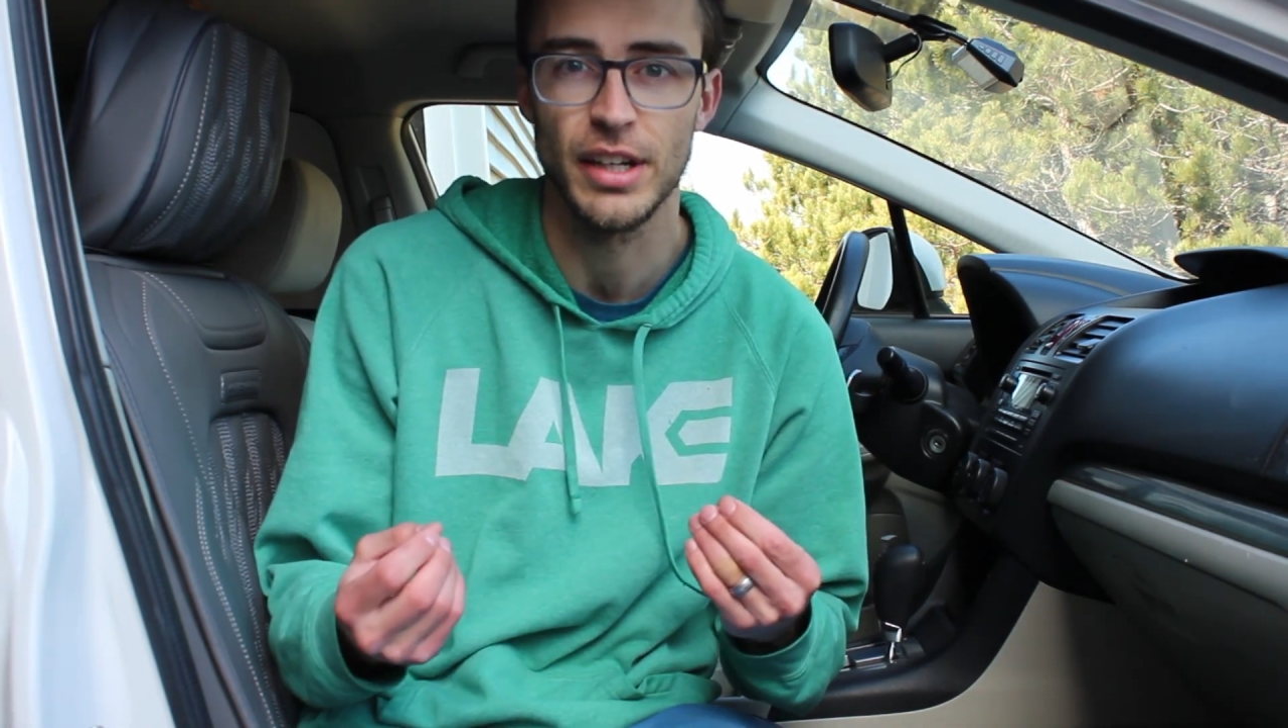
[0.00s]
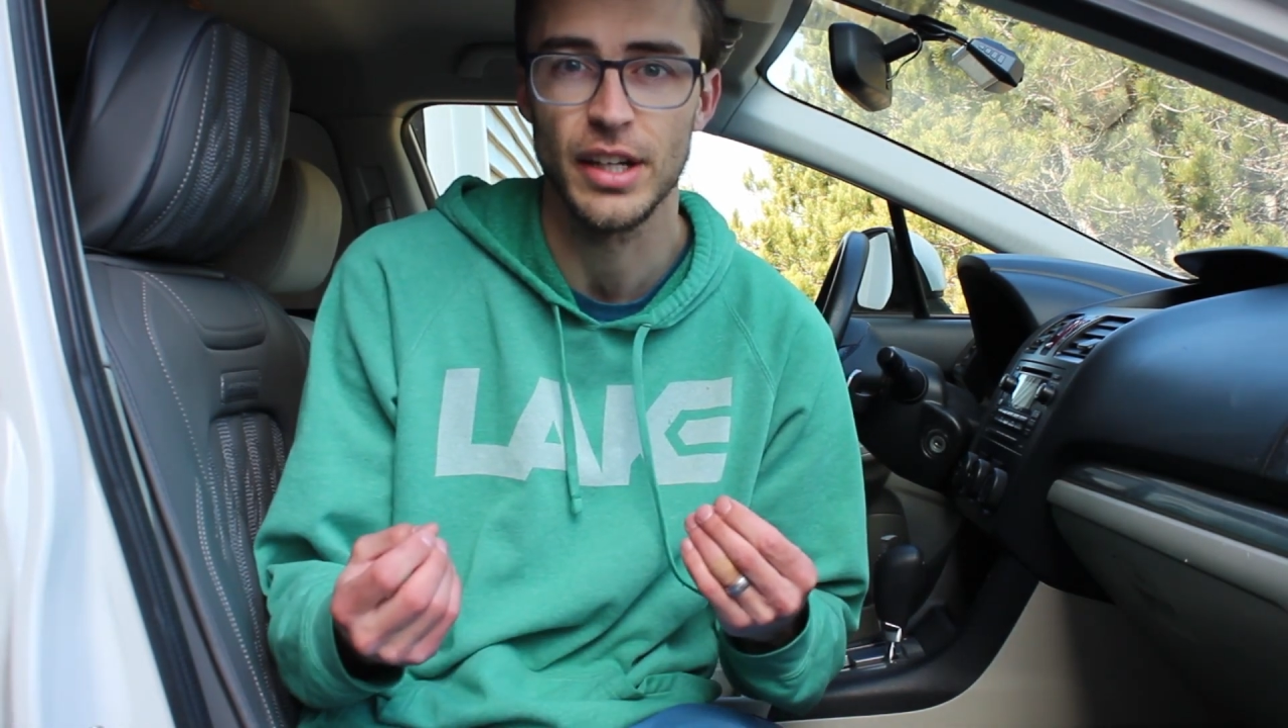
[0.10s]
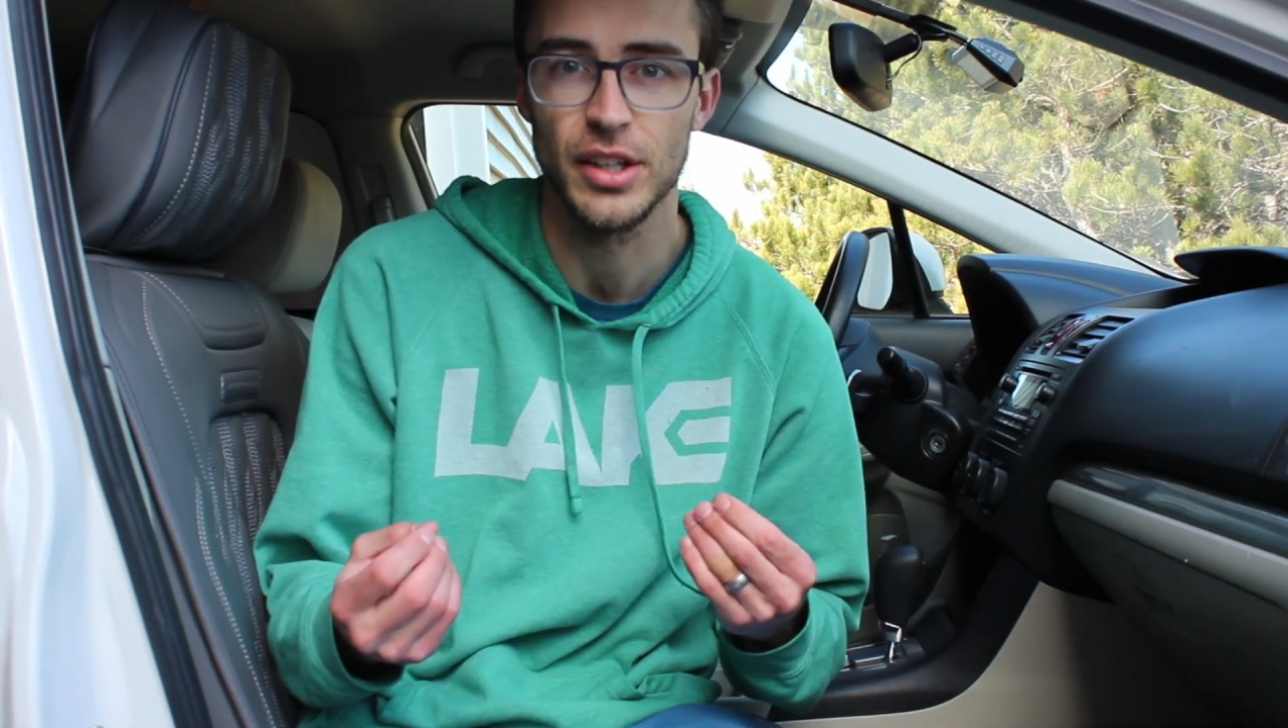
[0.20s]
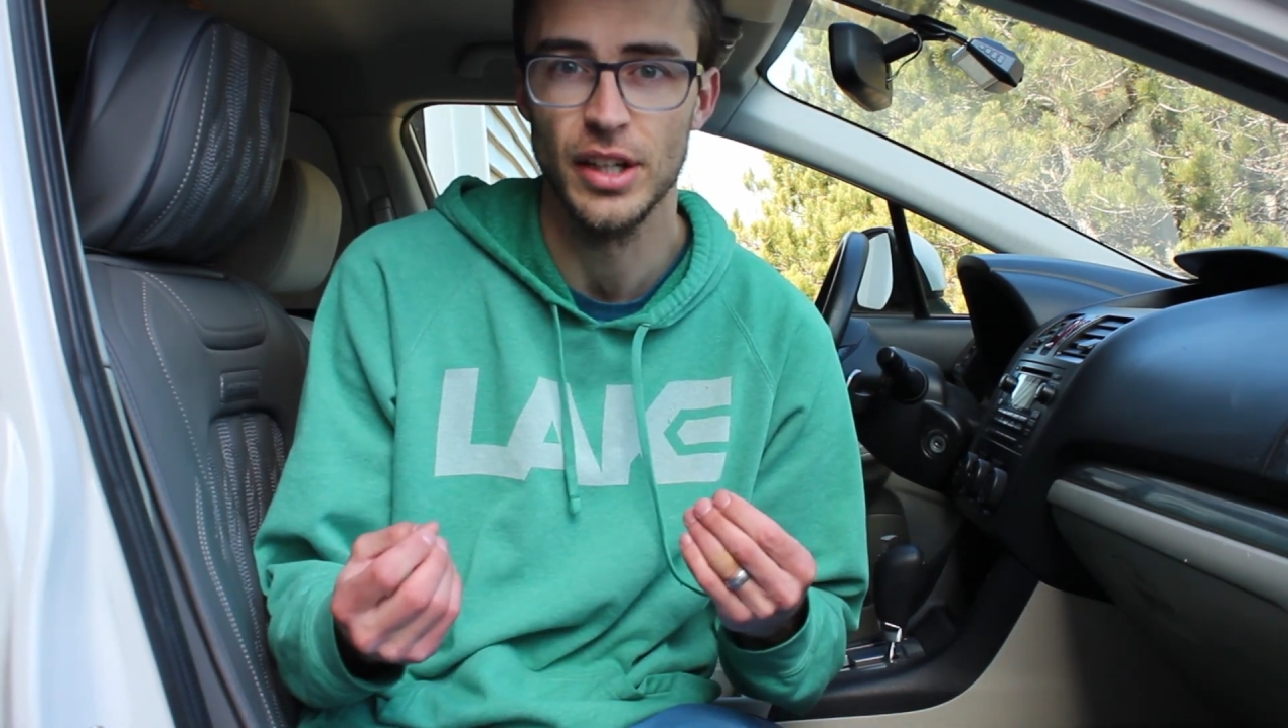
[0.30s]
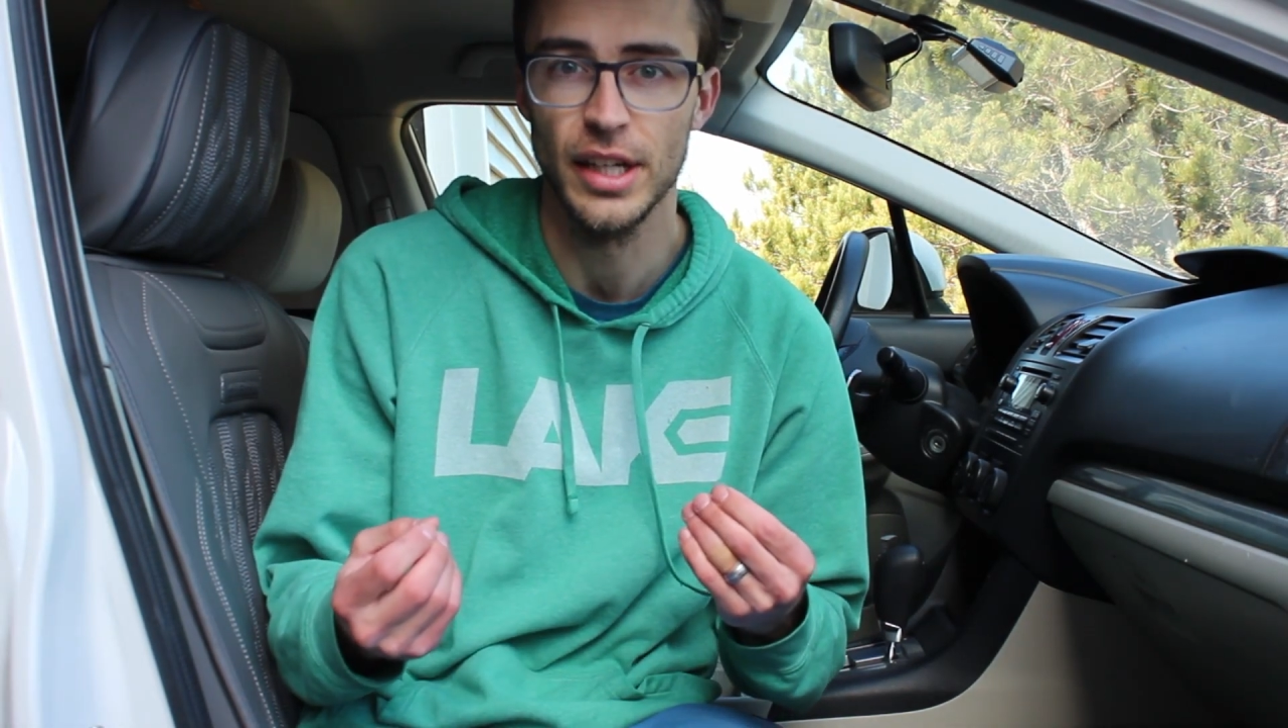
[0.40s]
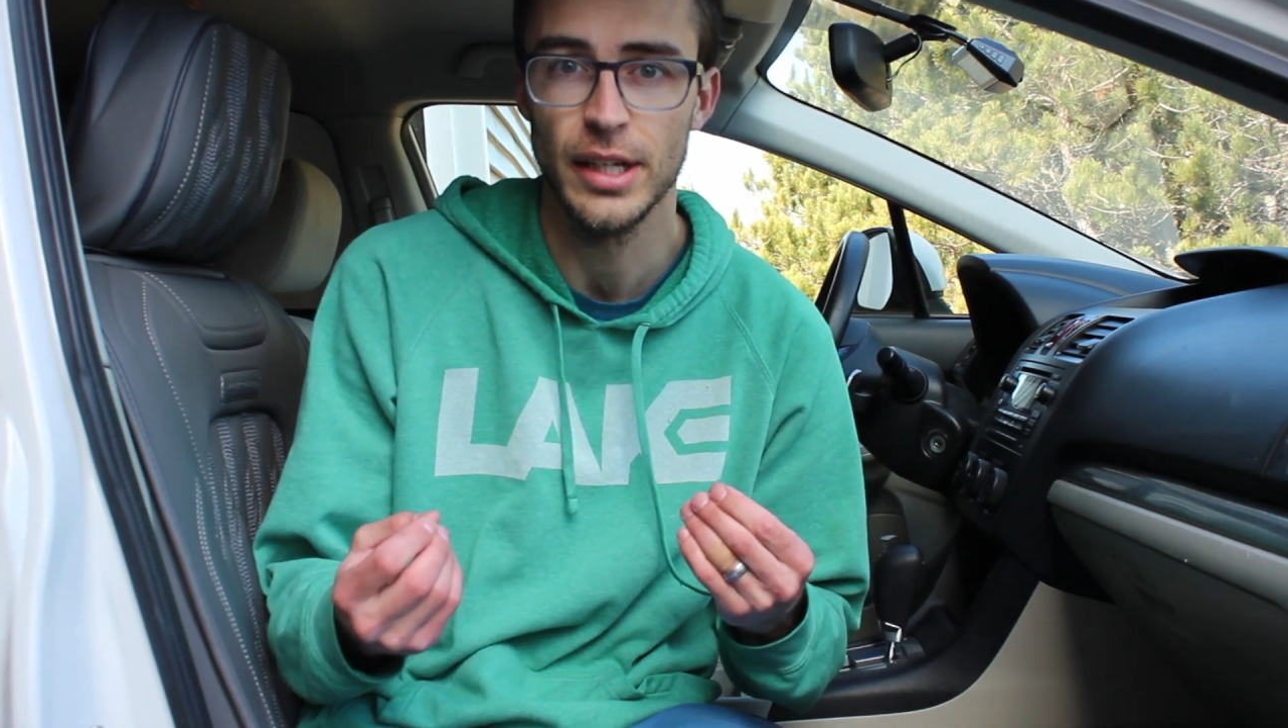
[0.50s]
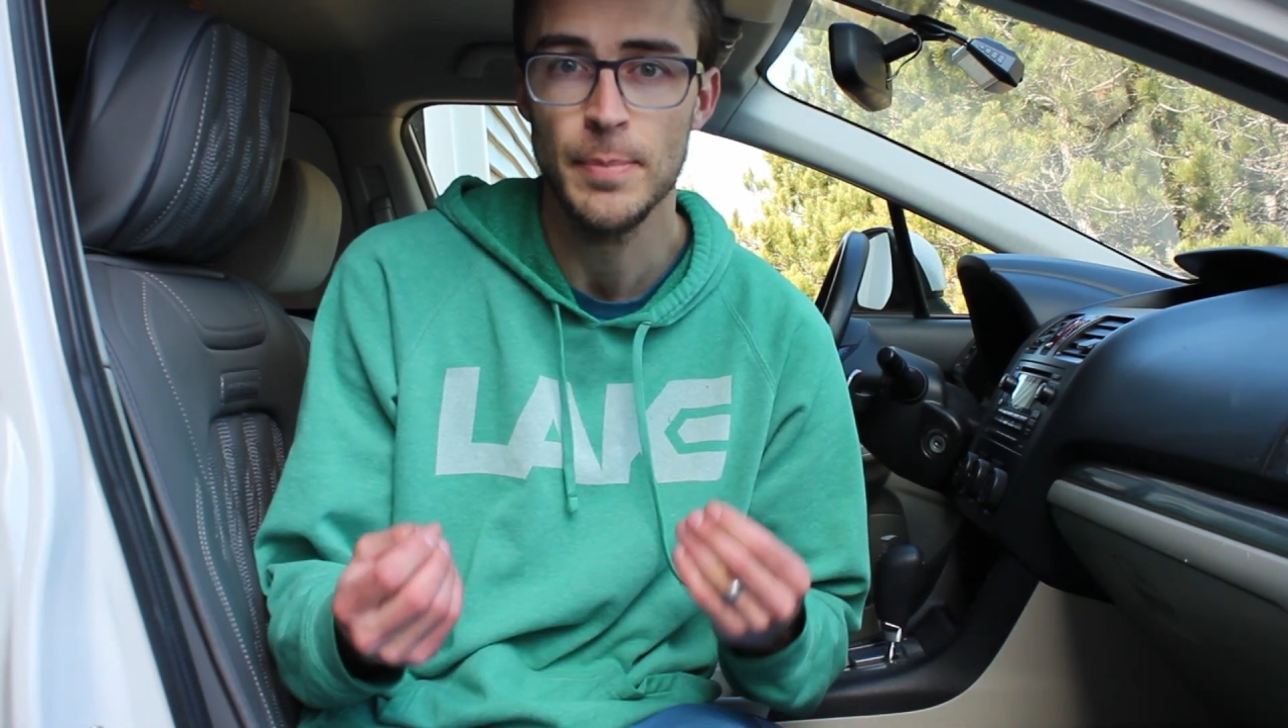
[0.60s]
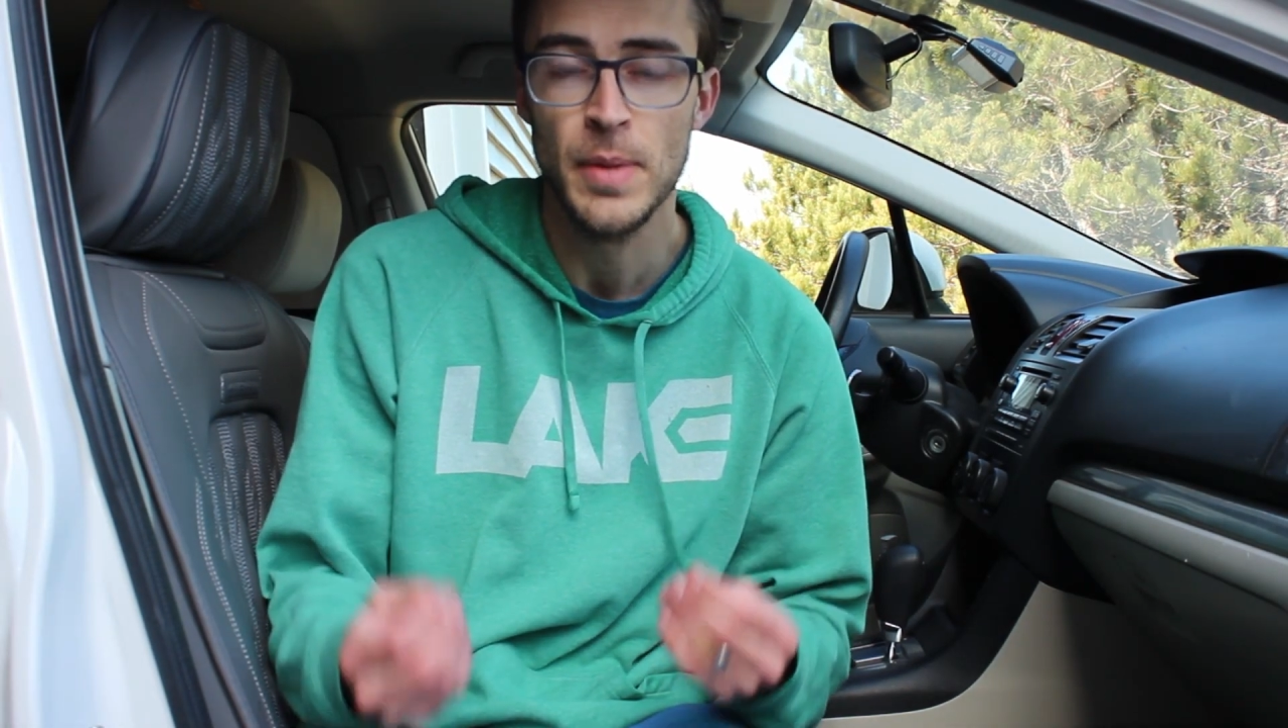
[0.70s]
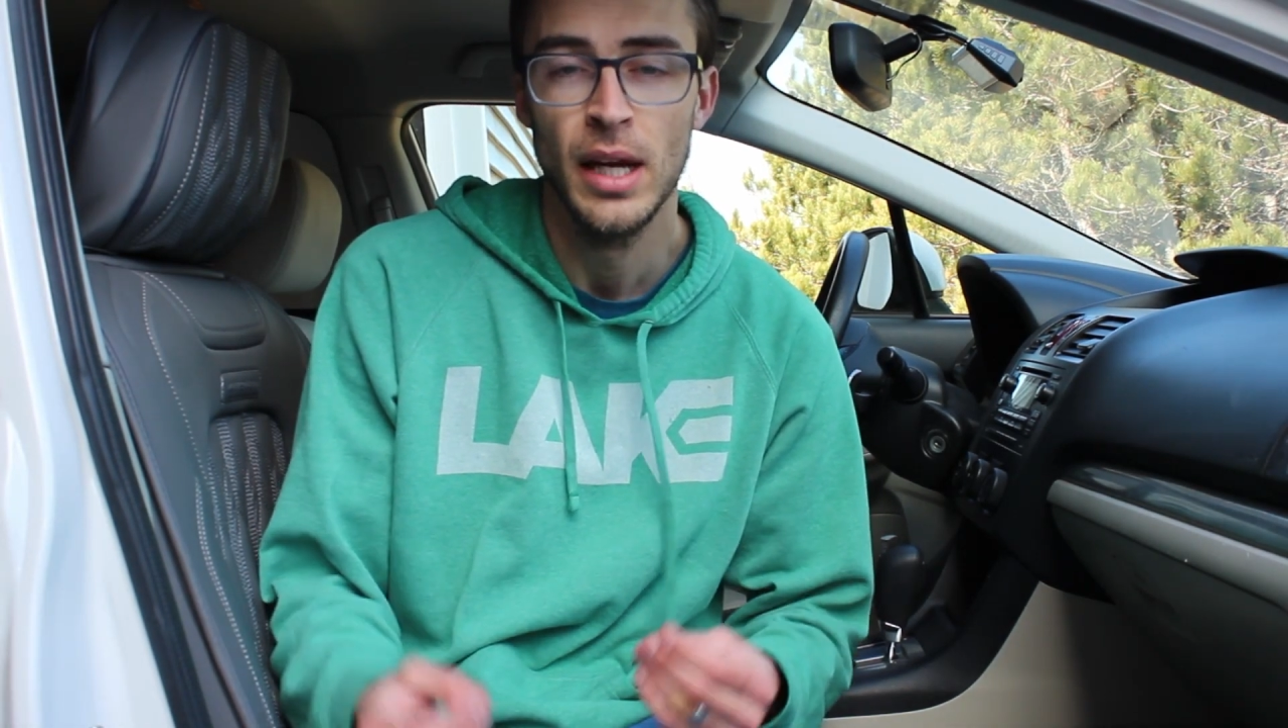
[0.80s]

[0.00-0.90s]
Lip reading: very good.